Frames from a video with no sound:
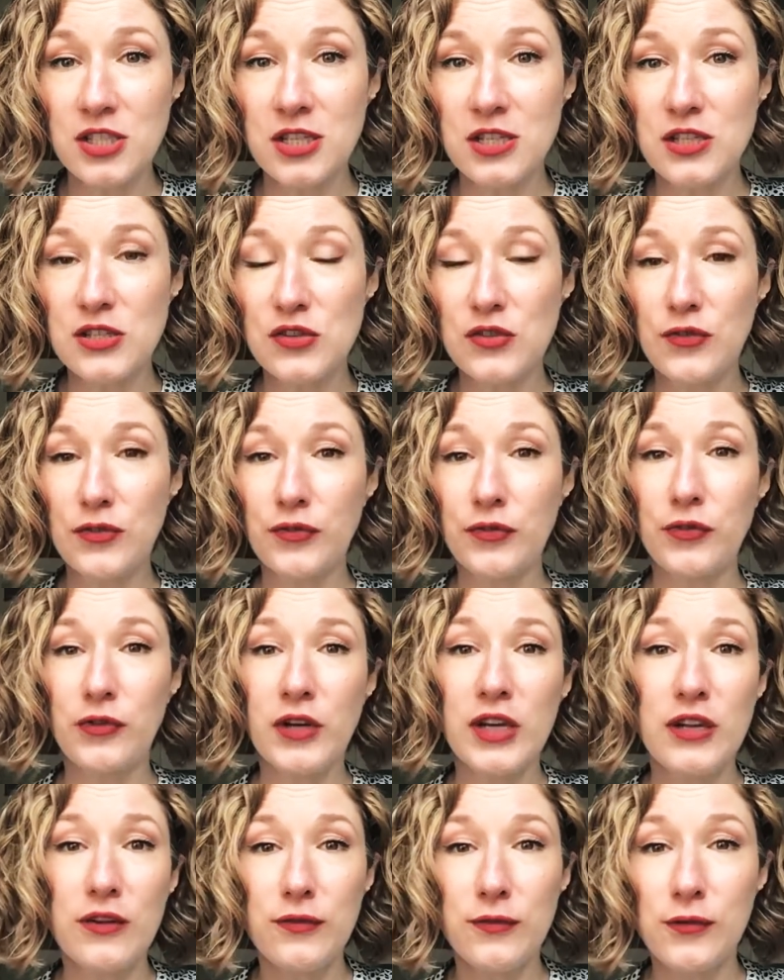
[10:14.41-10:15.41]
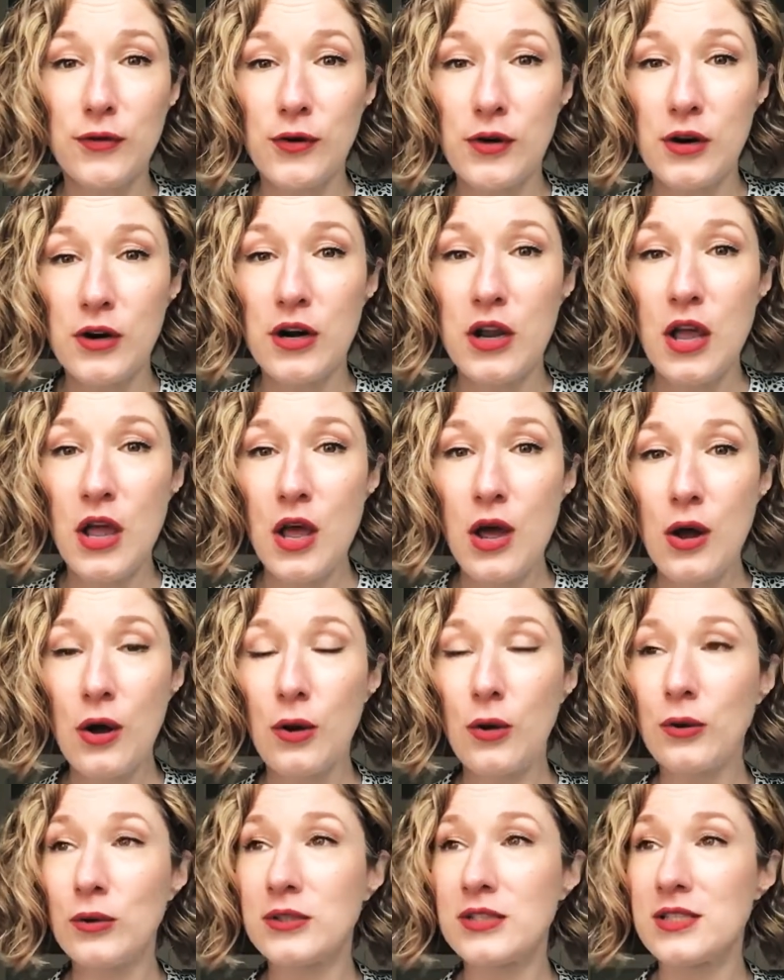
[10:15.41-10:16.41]
It's free for
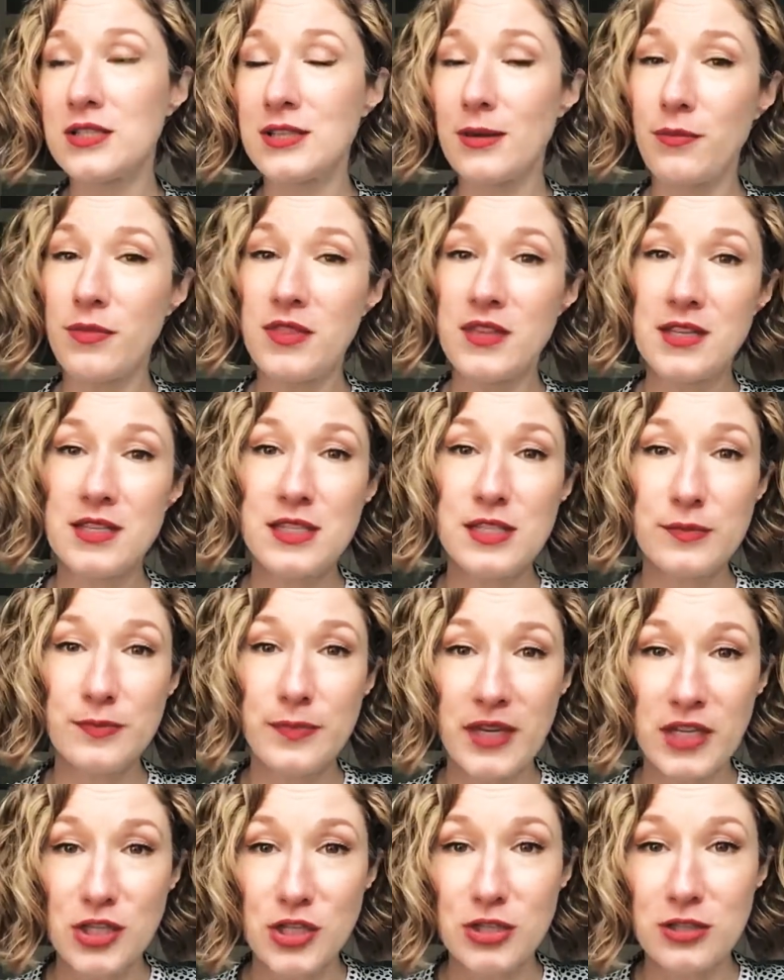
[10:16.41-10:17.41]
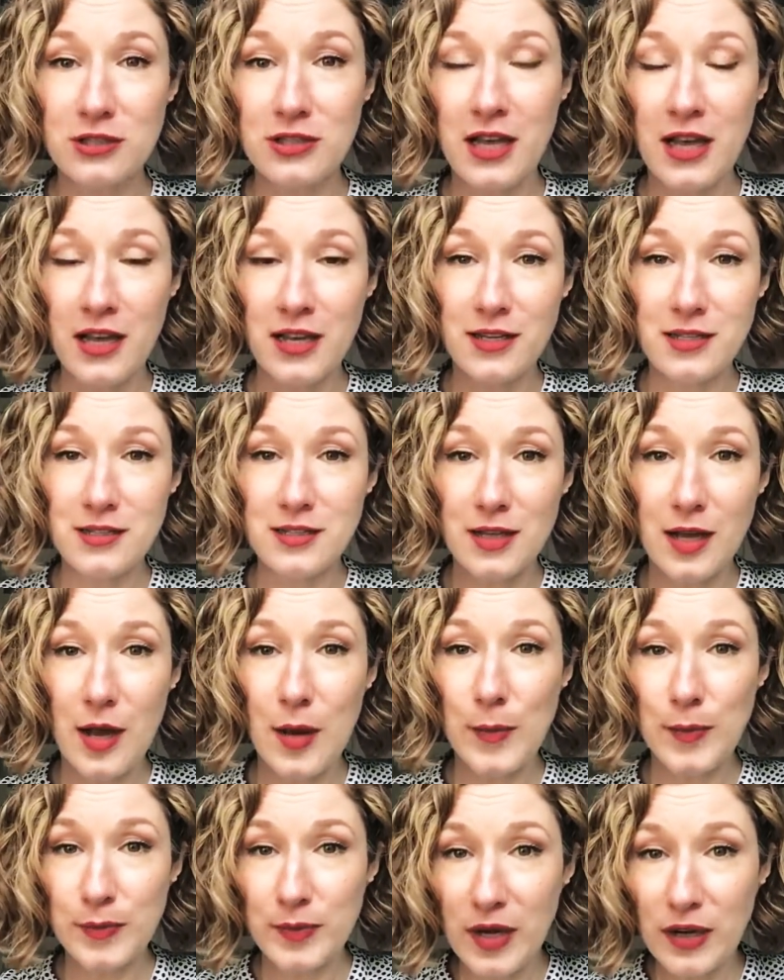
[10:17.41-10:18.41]
all the something special and
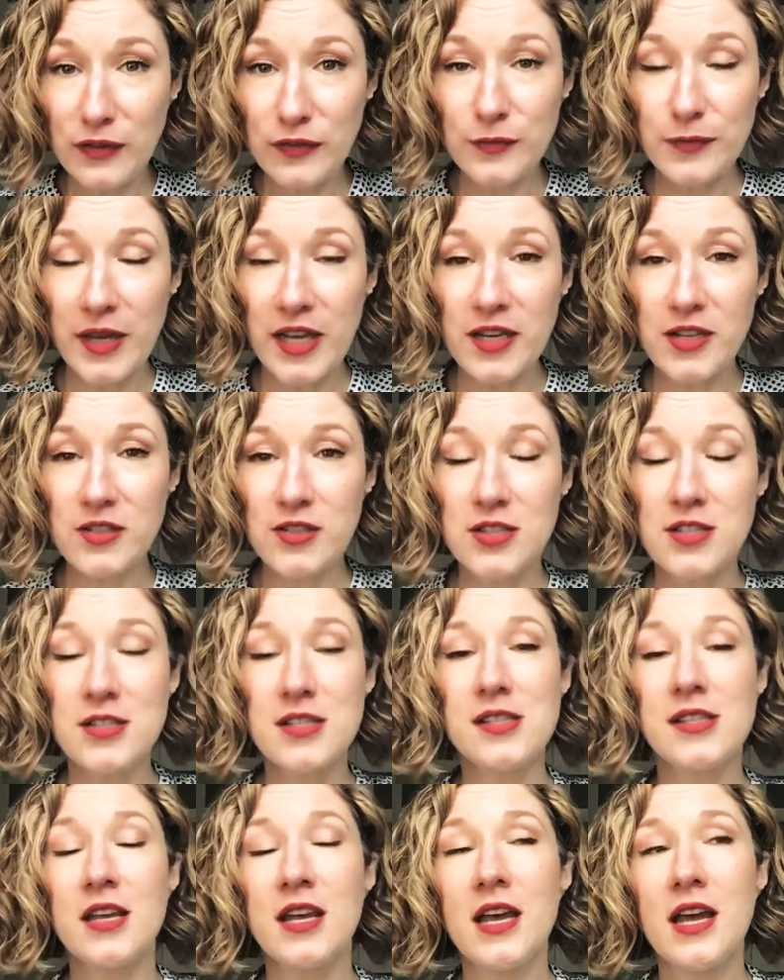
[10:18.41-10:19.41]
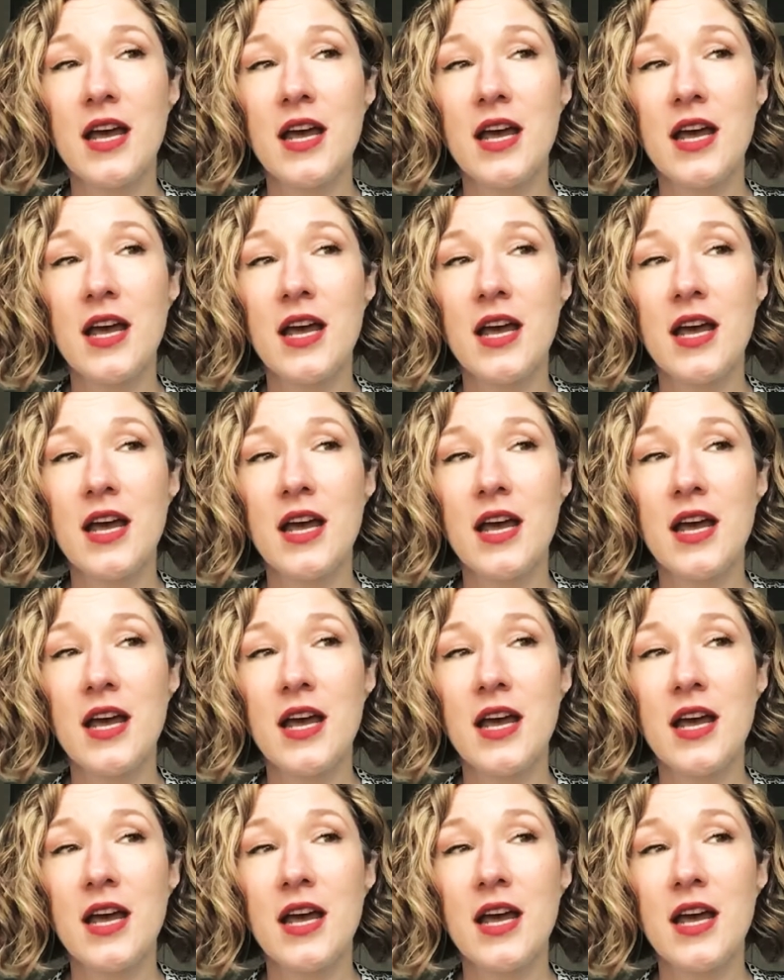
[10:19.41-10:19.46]
above patrons.